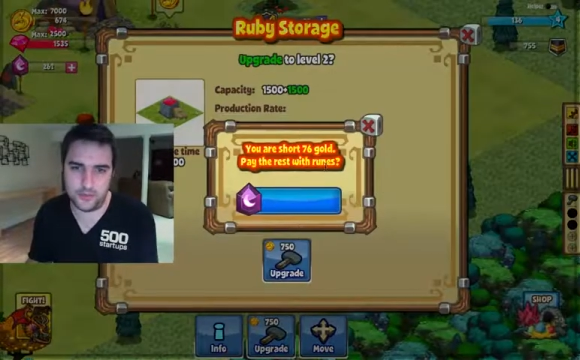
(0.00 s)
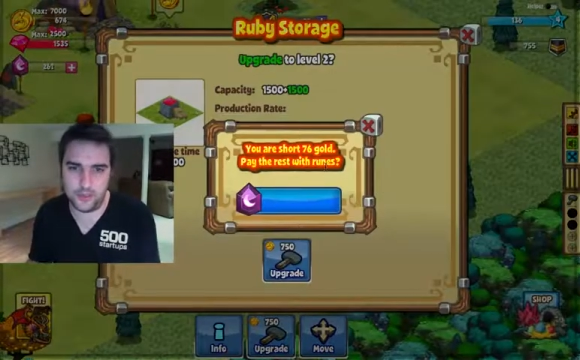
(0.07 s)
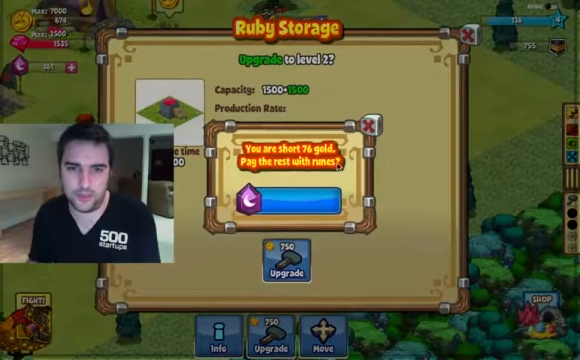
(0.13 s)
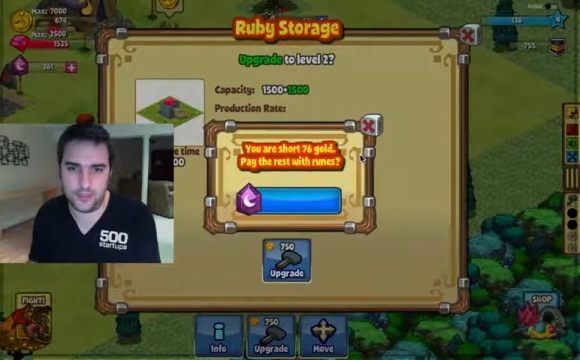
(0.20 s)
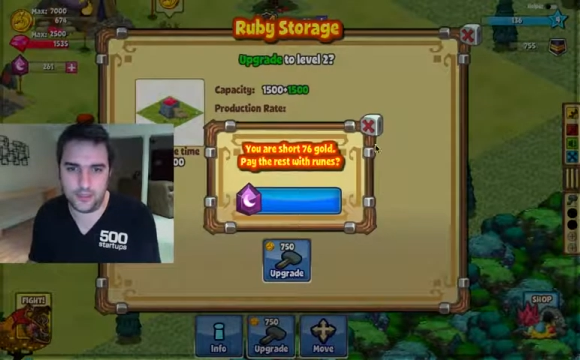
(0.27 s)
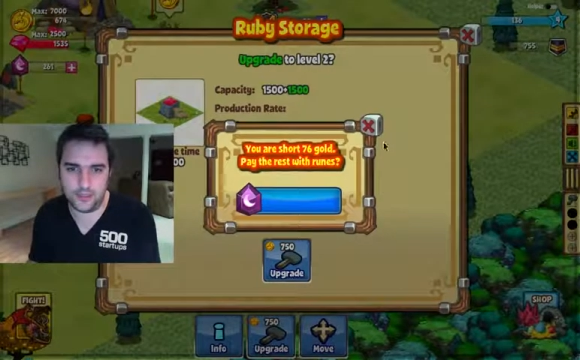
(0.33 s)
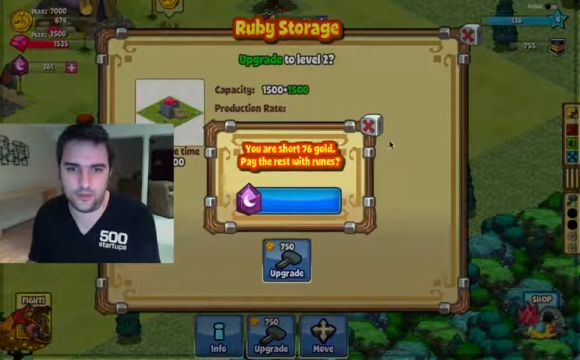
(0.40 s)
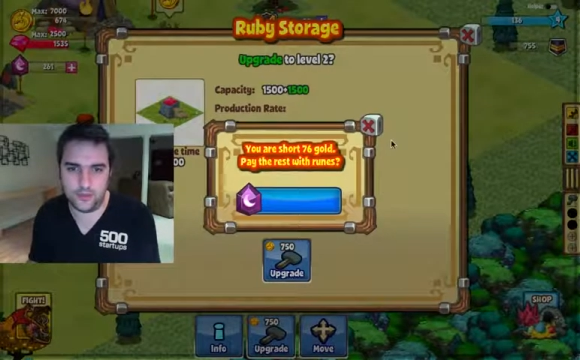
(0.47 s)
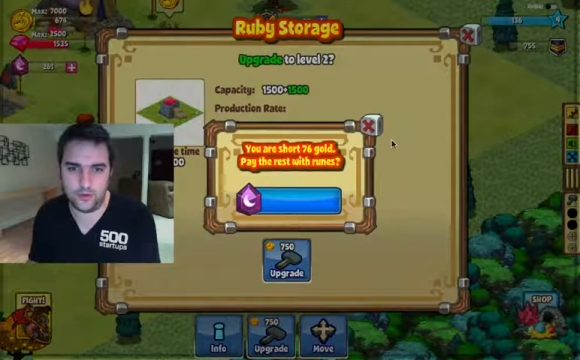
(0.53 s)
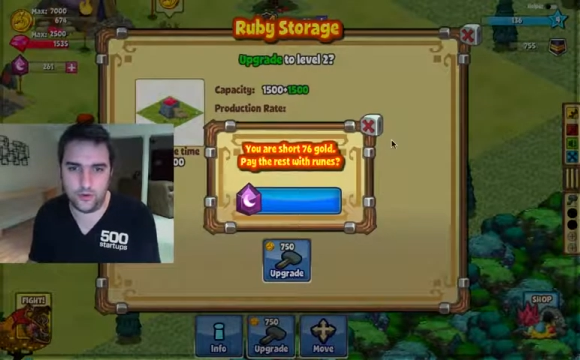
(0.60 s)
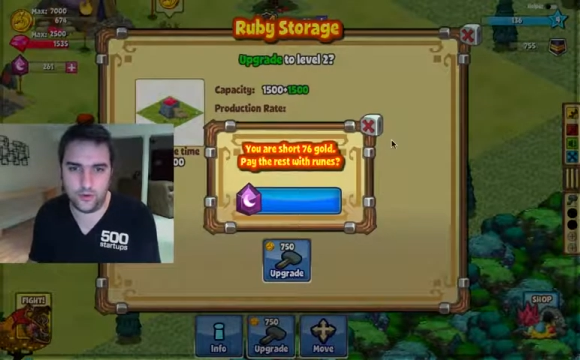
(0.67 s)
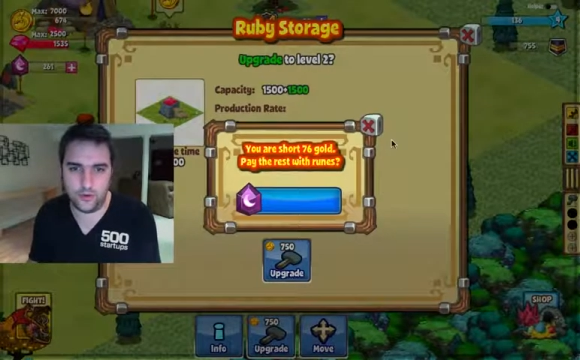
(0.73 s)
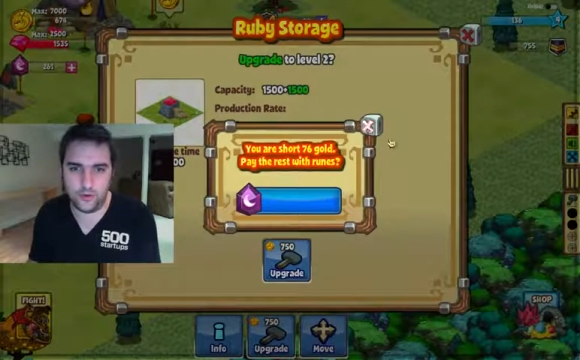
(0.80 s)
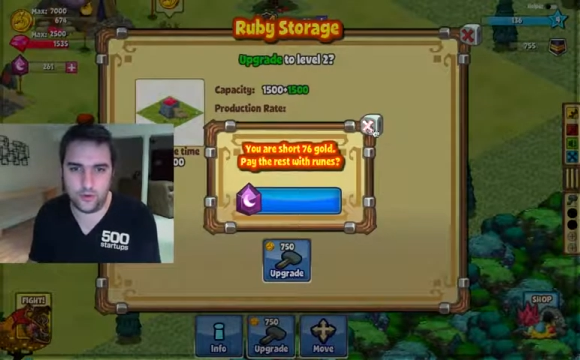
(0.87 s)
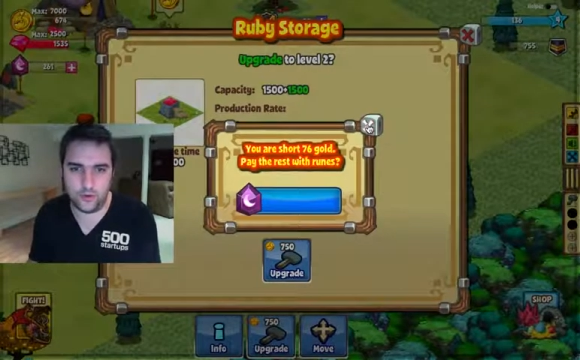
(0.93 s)
a little extra
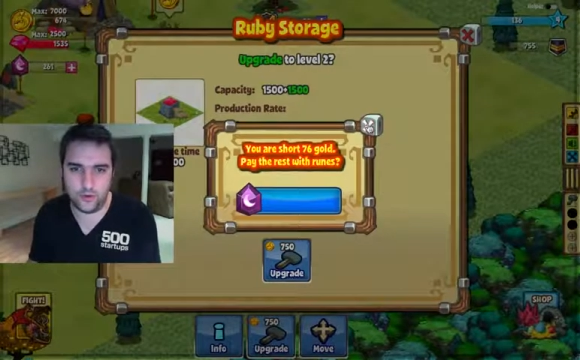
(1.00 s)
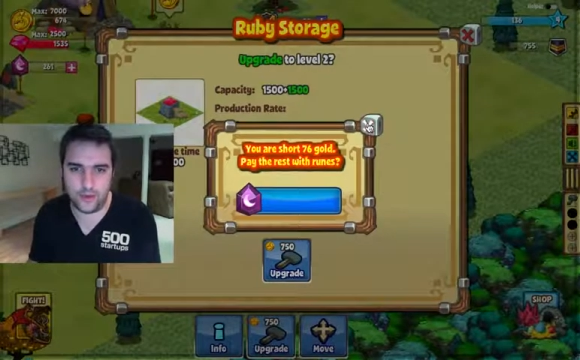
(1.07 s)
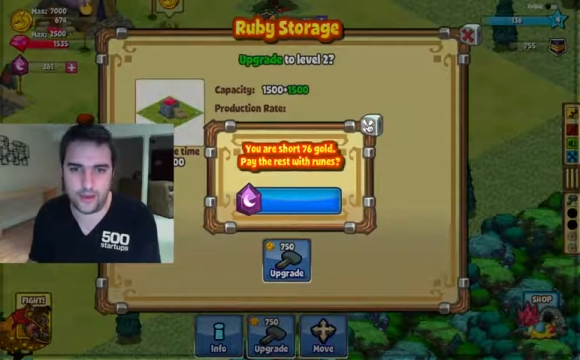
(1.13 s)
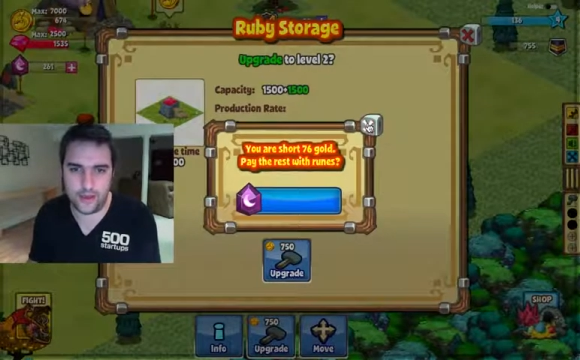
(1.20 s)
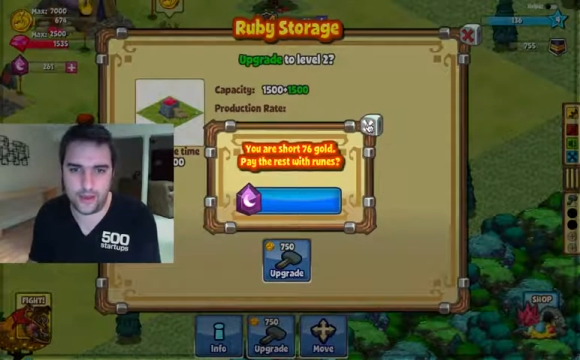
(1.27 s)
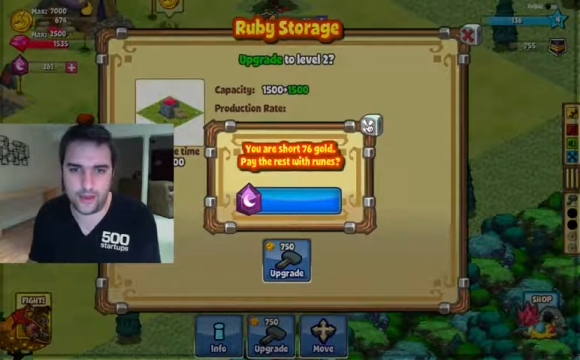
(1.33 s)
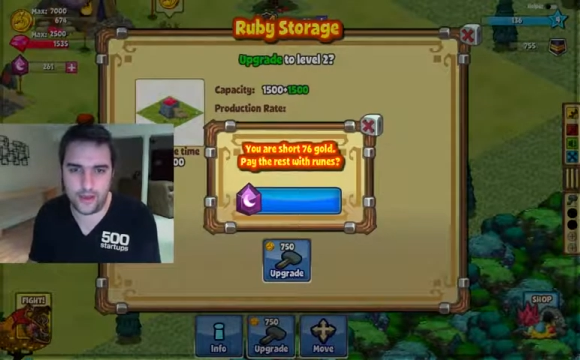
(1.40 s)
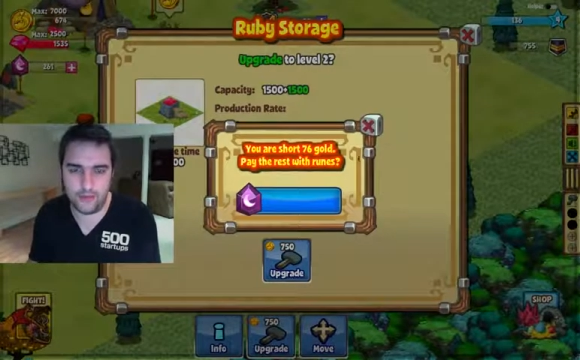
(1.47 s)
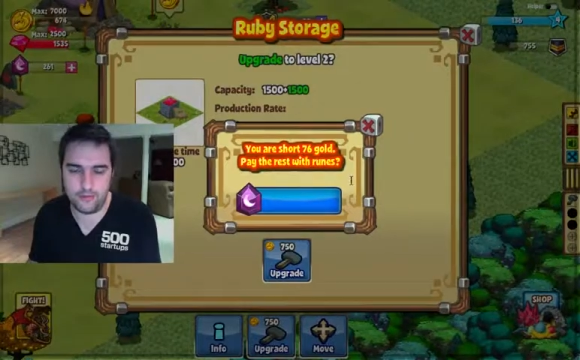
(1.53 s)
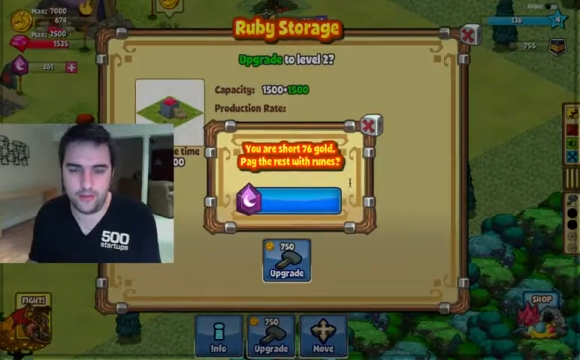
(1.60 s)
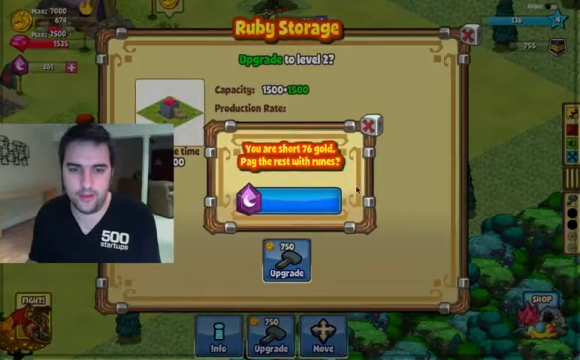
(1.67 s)
gold, more than I have.